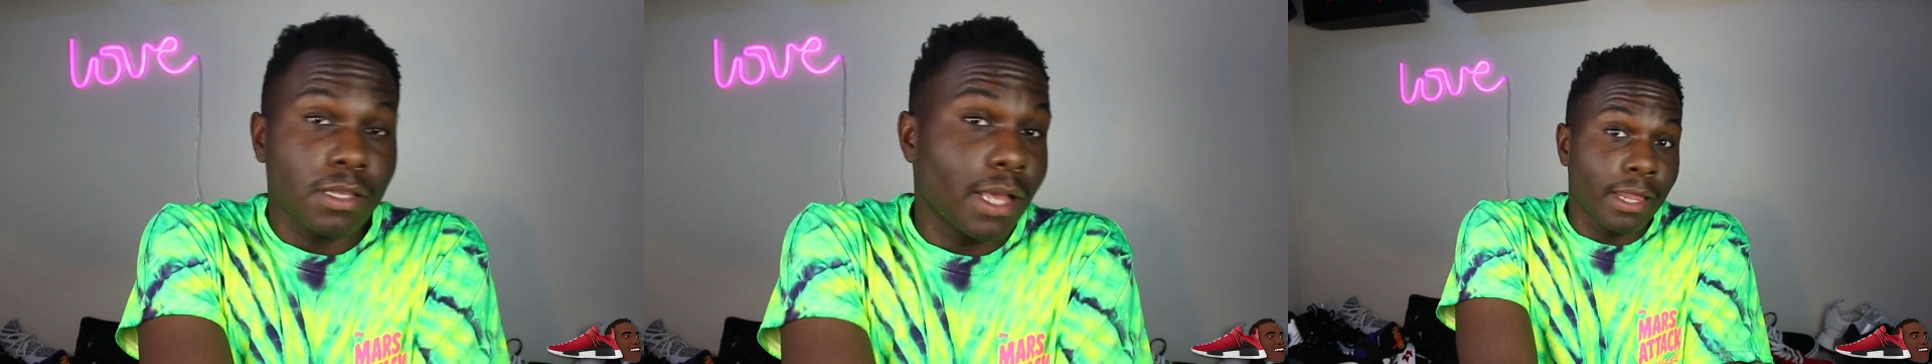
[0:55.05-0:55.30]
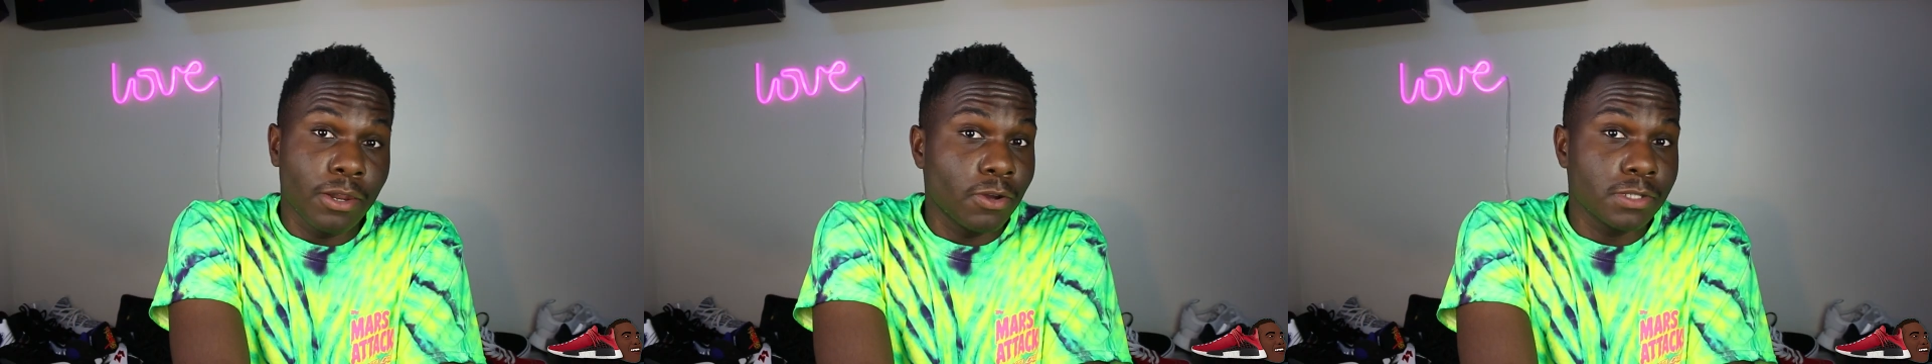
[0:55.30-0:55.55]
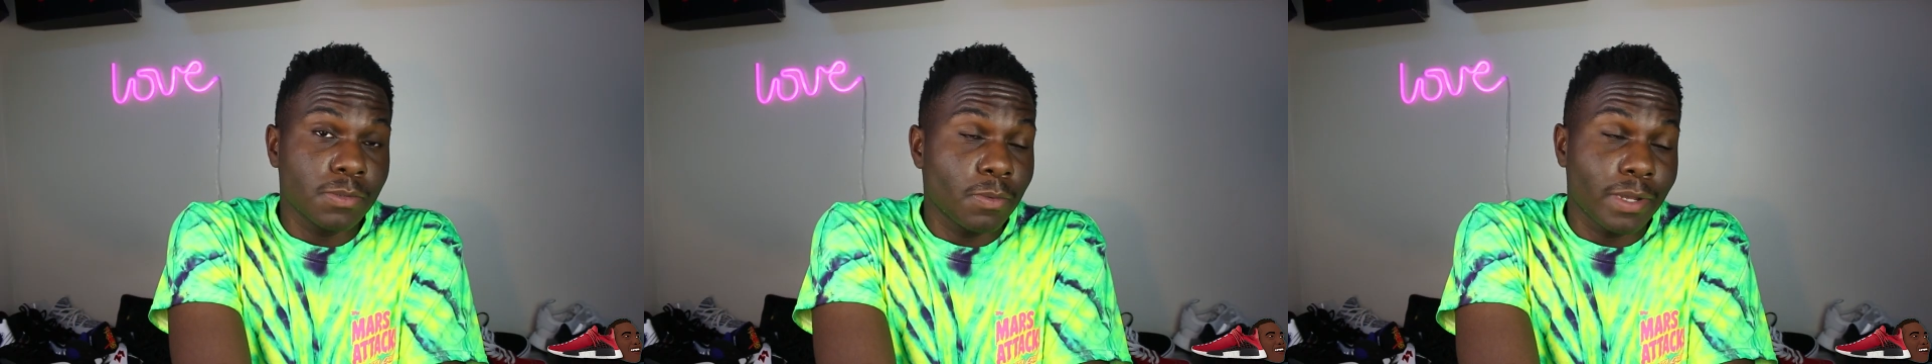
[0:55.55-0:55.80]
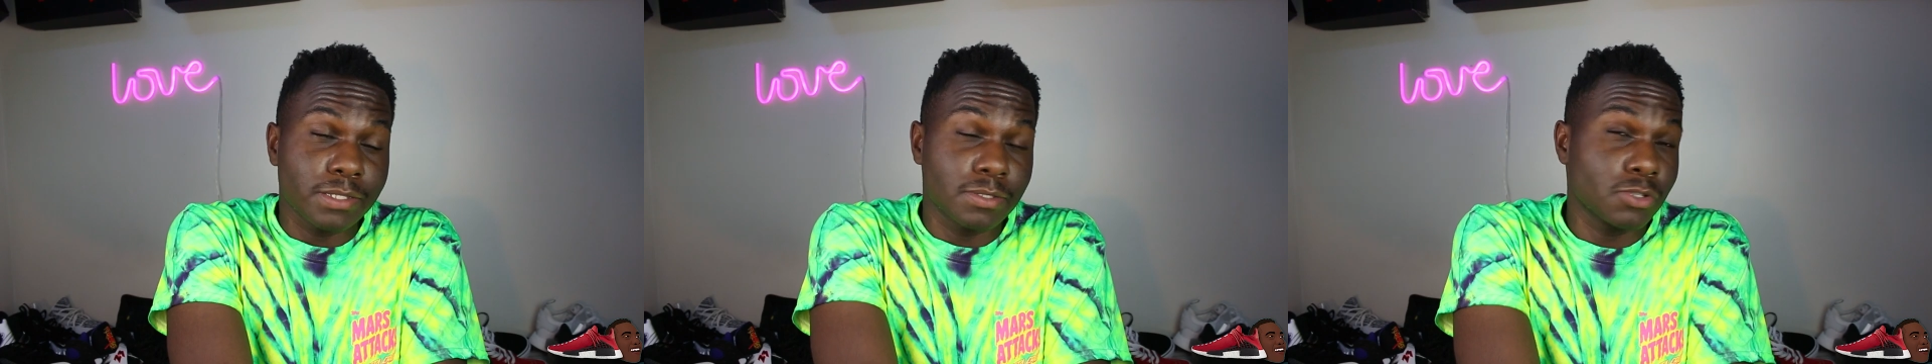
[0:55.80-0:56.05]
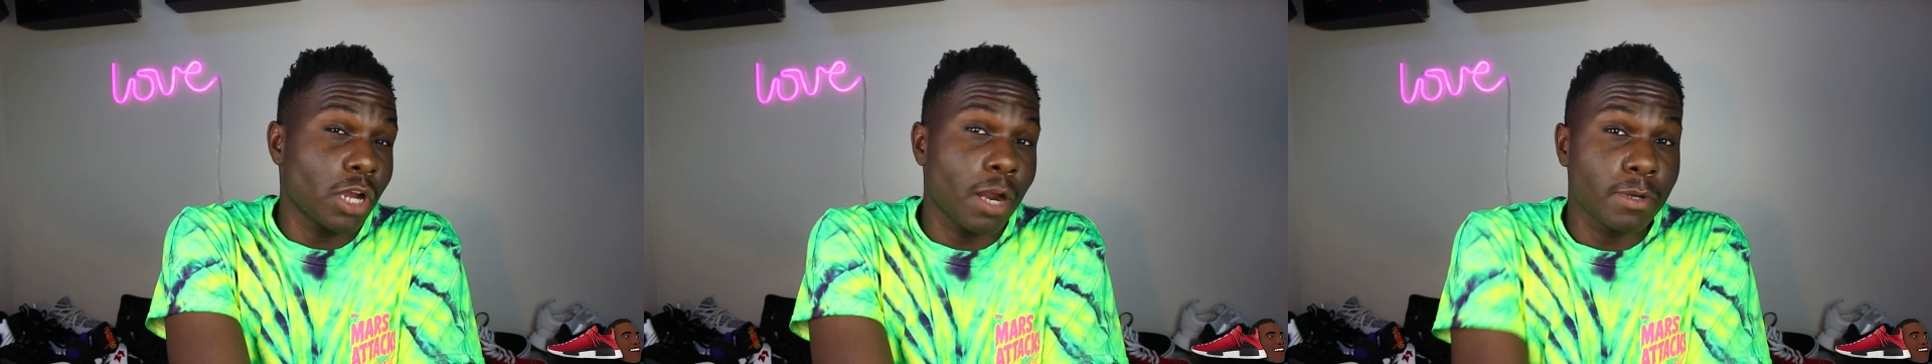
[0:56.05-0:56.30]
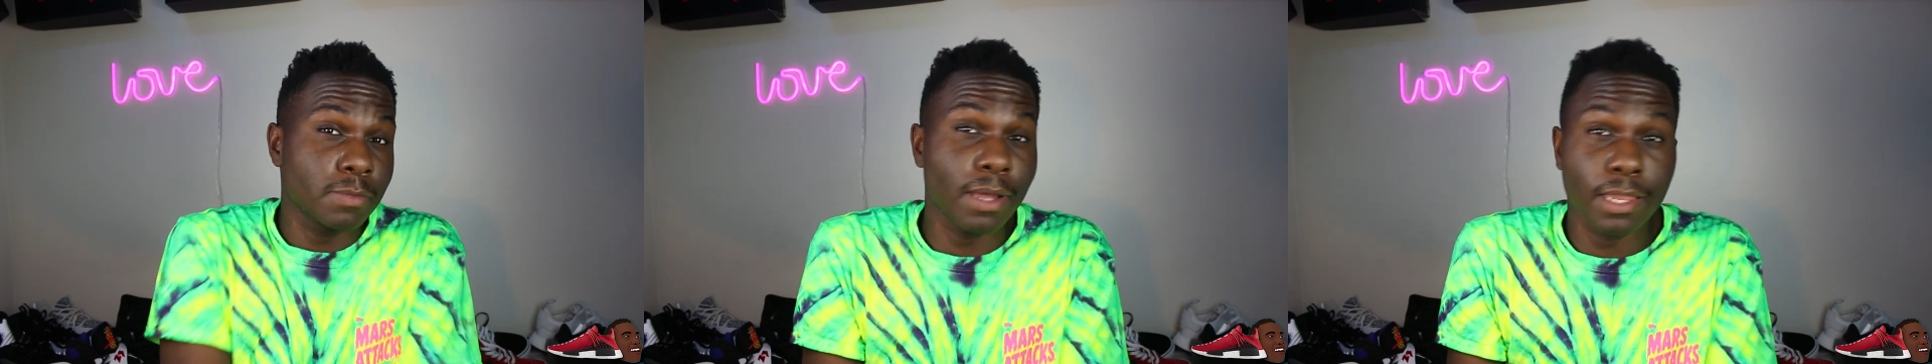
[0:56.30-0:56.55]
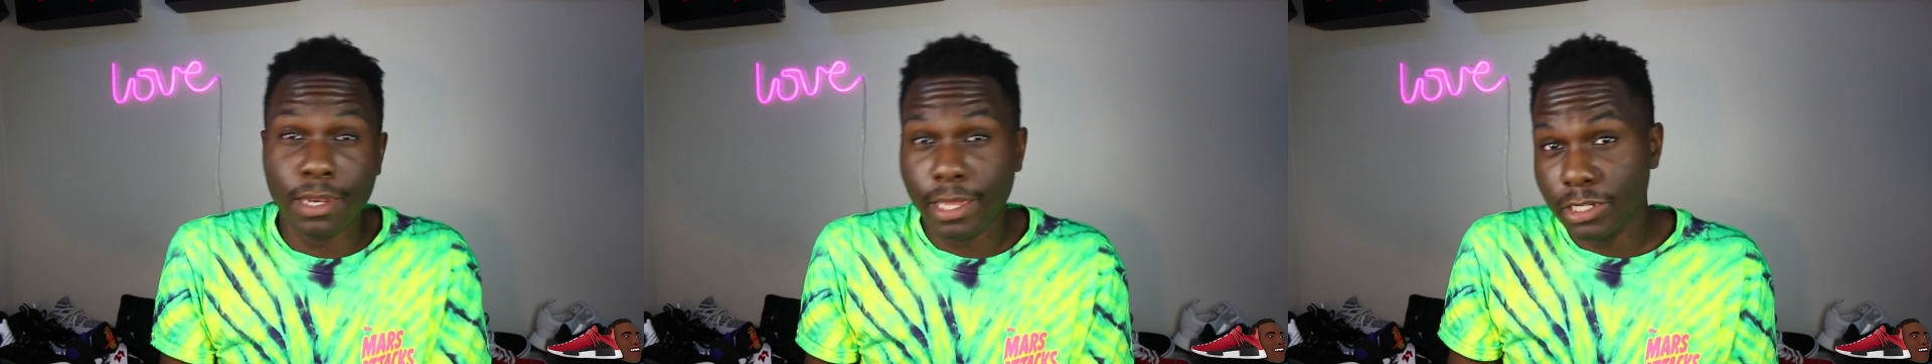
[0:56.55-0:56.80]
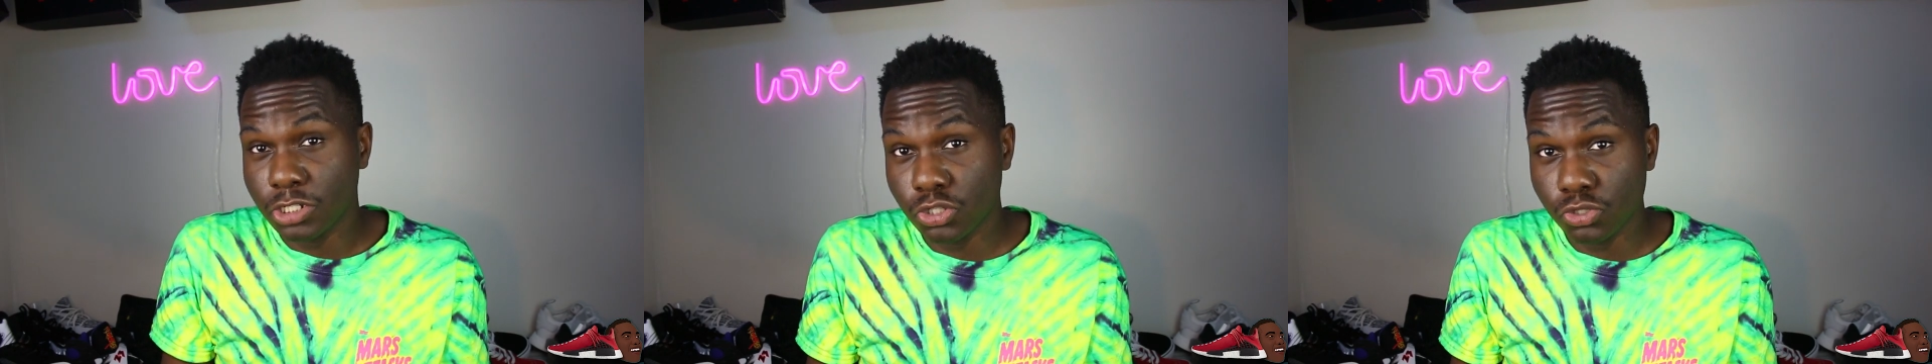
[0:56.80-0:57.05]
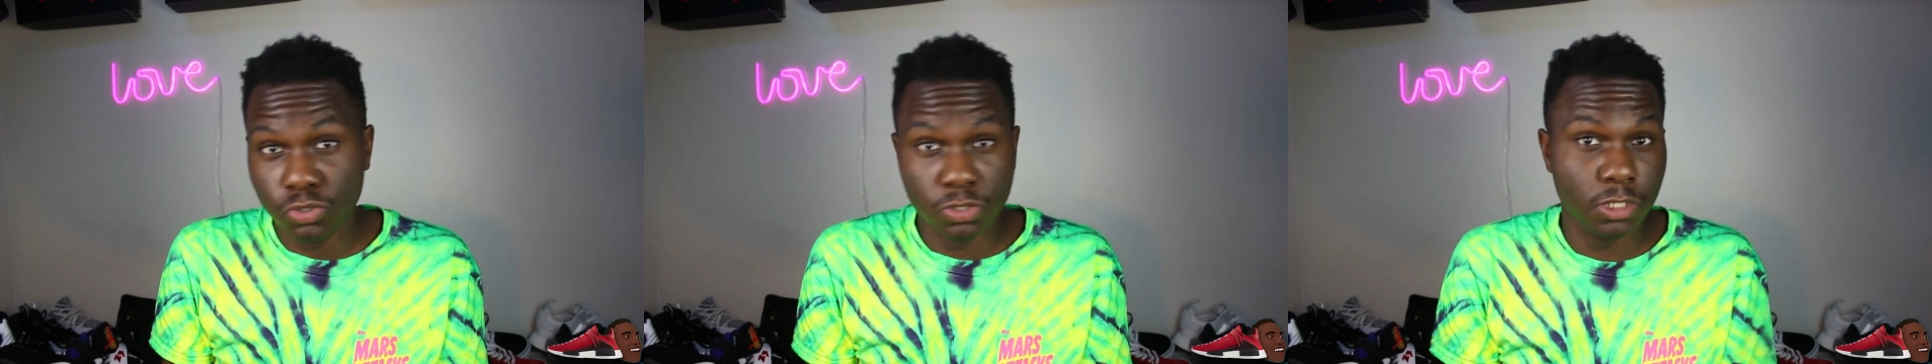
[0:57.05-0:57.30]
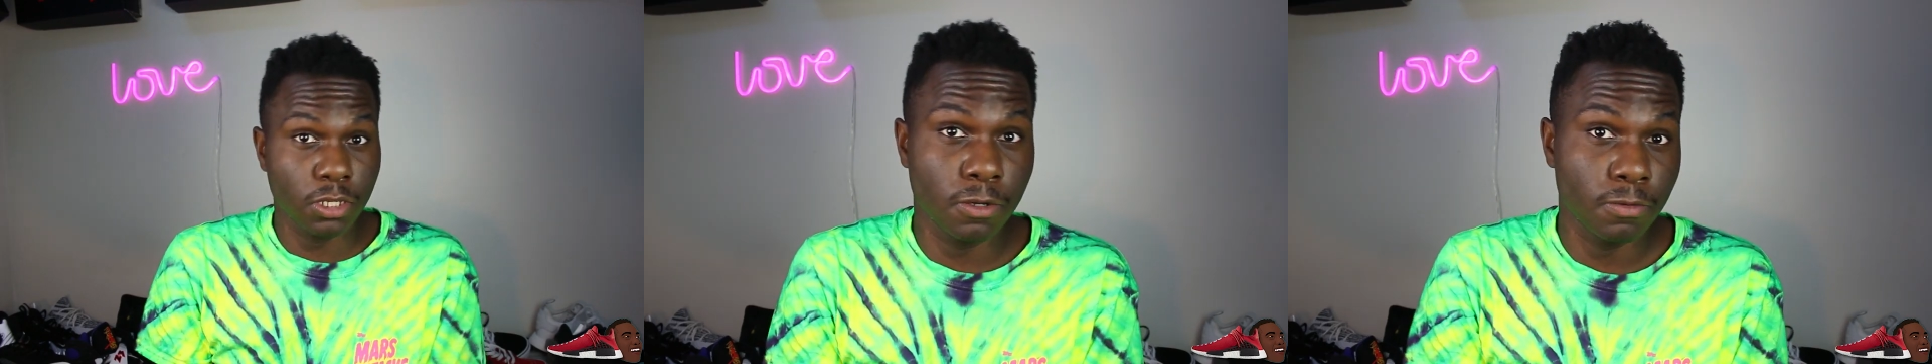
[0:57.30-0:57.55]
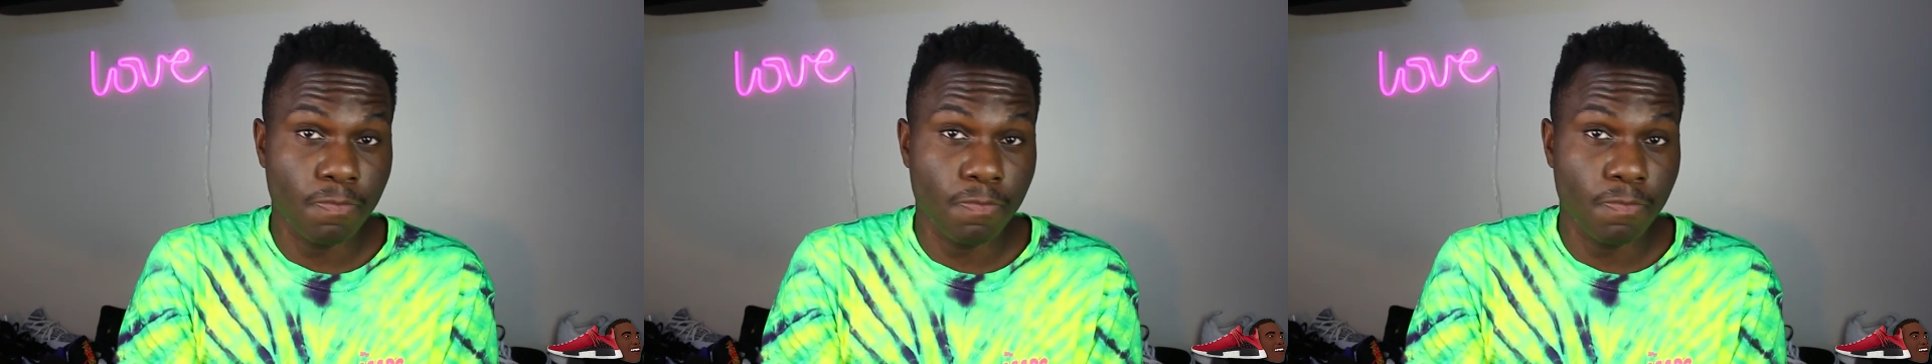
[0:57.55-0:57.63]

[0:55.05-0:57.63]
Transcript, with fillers: I know some of my subscribers probably like shoes, so